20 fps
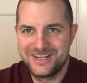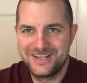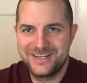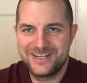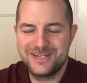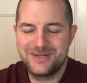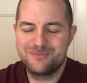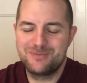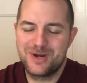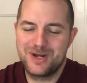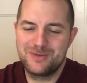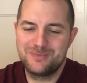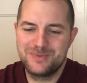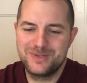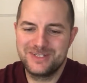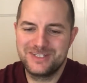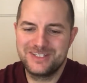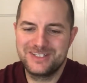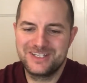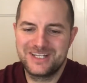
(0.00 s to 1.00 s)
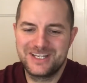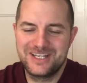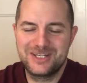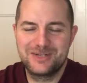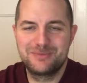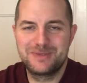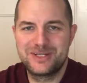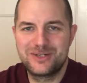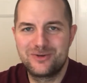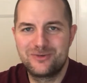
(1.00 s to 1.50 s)
it might be a little
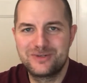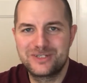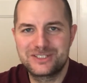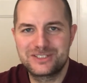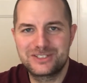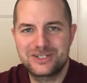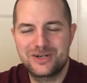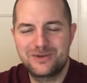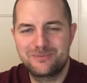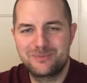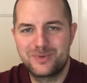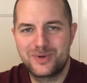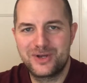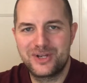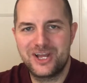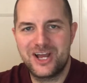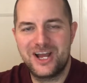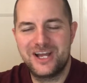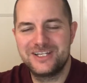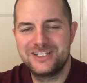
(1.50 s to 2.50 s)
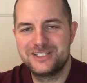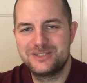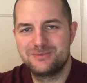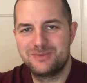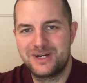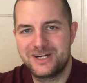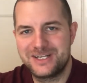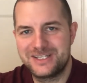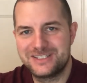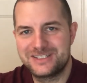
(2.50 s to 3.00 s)
bit over the top, but I didn't
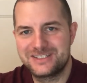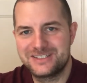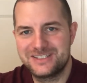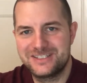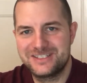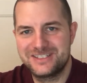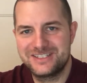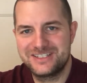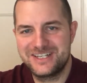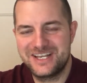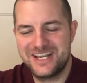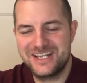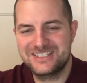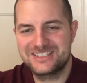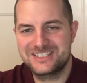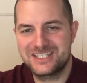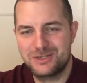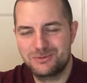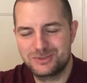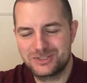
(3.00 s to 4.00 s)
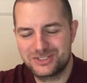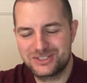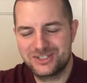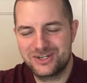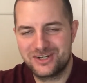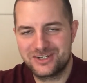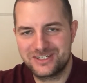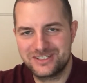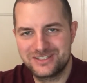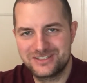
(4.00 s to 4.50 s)
mind, as I was
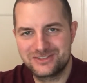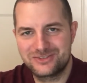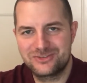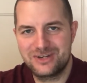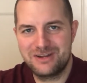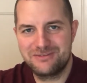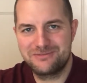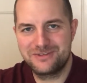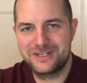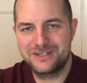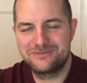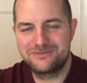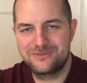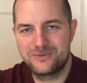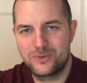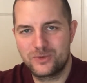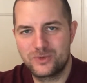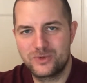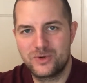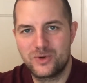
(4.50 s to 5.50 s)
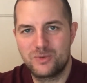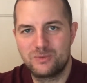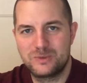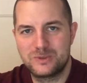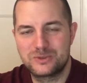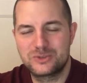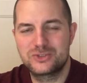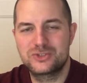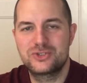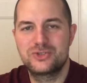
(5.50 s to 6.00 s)
stuck in traffic for
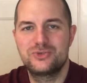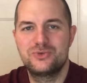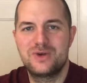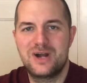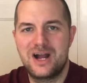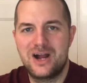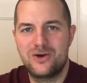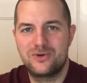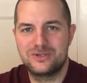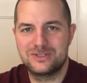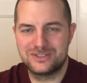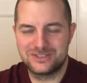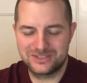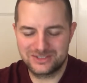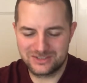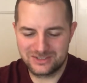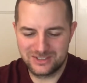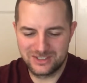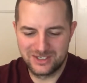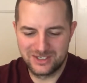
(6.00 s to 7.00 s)
almost 2 hours.